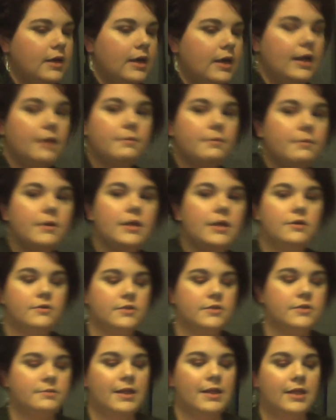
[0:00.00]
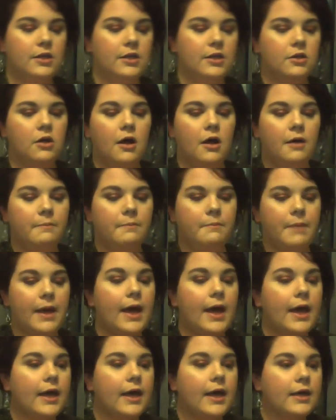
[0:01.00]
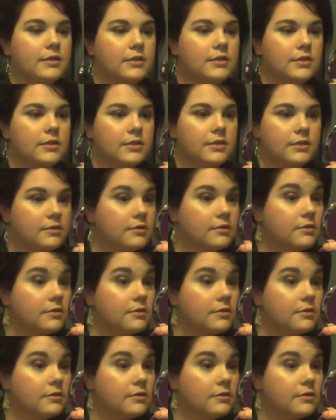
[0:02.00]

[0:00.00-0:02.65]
And I'm going to use my little compact.